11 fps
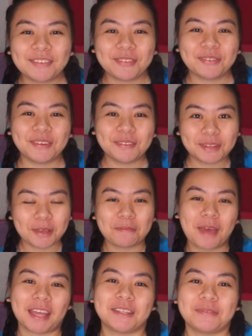everyone! Welcome
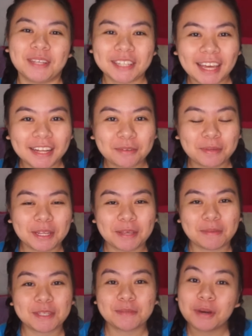back to my channel. My name
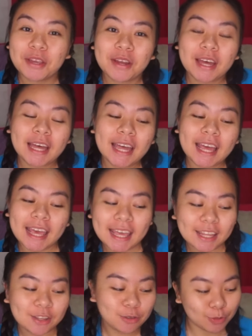is Moira,
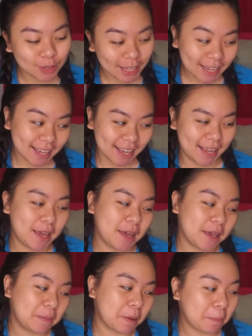and today,
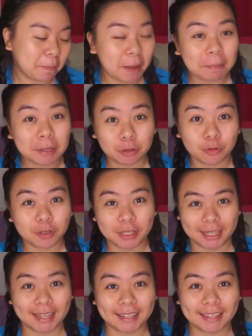ipagpapatuloy
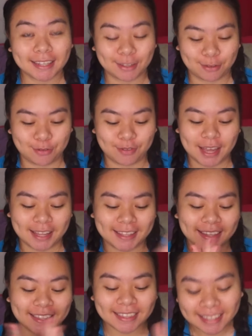natin itong
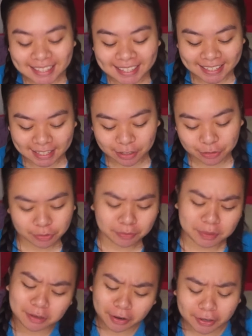ating thesis. This will
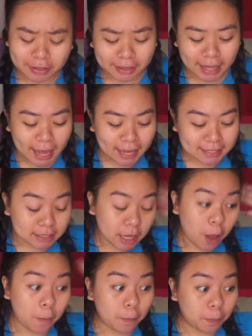be our last
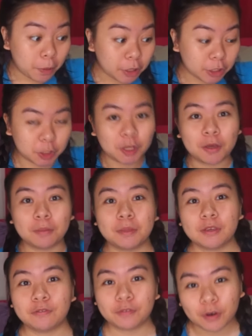push
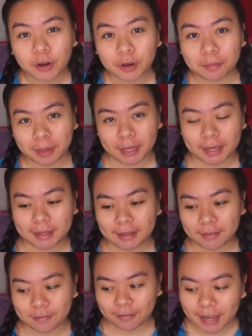before my
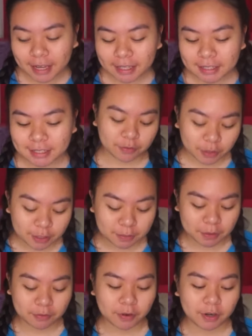defense. First,
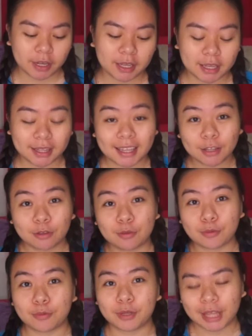before I get
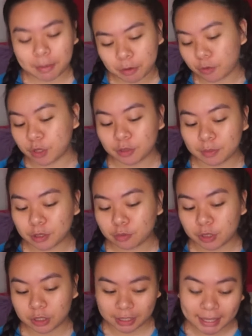into what I'm going to be
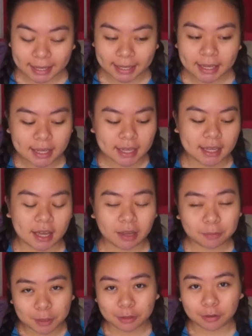doing today,
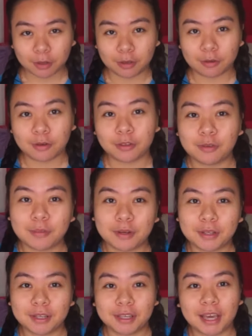update ko kayo kung ano yung
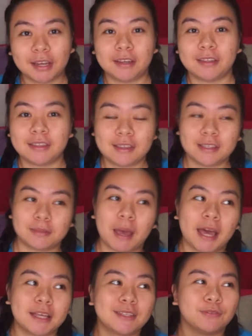mga nangyari these
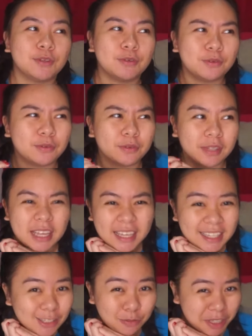past few
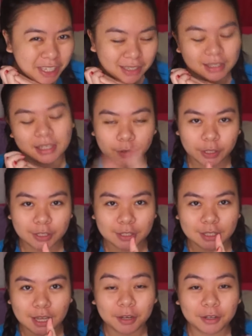days, weeks.
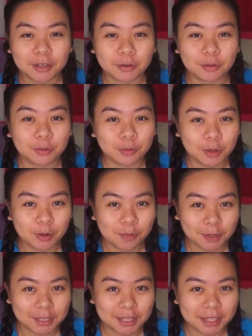First, nagkaroon ako ng una kong
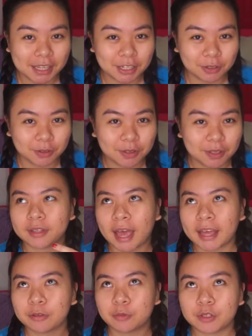presentation.
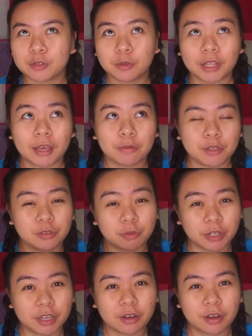That was what I was
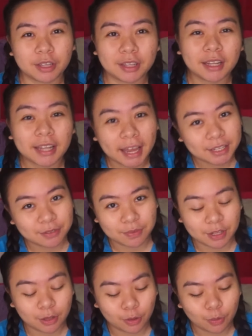working on in the last
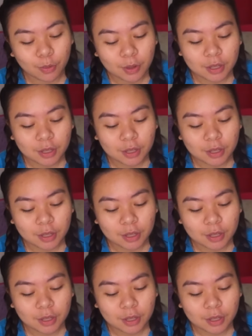video.